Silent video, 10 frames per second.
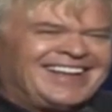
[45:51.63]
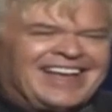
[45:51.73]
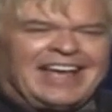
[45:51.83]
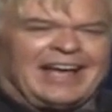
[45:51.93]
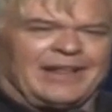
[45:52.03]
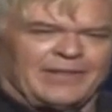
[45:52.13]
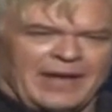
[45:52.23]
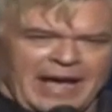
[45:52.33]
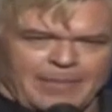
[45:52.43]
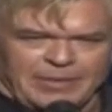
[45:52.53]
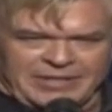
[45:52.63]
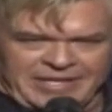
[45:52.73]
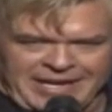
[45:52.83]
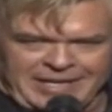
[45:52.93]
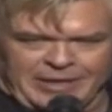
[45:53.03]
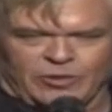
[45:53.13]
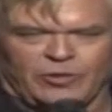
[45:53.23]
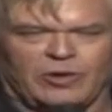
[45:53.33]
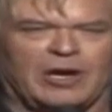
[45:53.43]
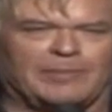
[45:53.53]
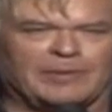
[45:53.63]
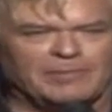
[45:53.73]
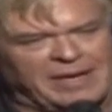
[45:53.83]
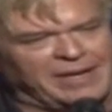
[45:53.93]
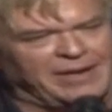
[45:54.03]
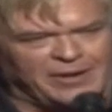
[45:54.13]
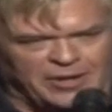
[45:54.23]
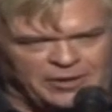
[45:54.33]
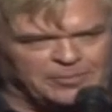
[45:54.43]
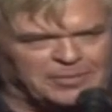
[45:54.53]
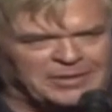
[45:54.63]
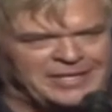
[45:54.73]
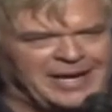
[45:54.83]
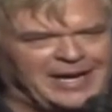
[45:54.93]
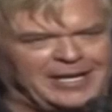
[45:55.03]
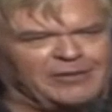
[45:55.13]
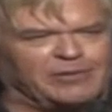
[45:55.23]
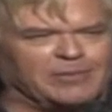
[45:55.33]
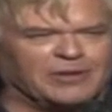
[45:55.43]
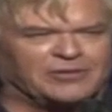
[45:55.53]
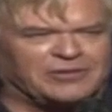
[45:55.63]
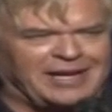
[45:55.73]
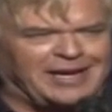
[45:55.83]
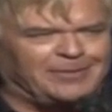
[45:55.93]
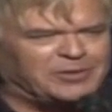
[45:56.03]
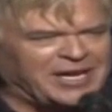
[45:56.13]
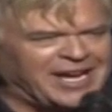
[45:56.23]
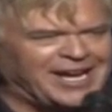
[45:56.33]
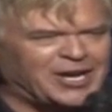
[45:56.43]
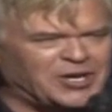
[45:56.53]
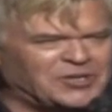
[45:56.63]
And that potato grew up and met another potato from the same town.